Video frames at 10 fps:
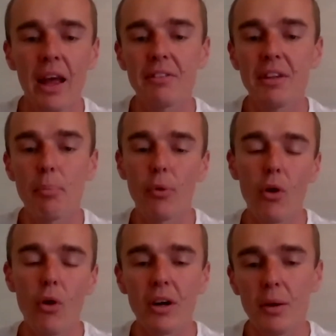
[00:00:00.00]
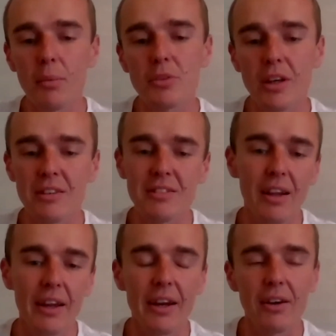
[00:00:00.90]
have their programs,
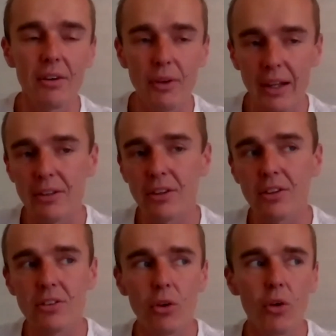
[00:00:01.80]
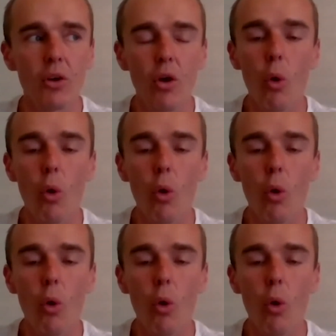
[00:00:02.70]
accelerators, or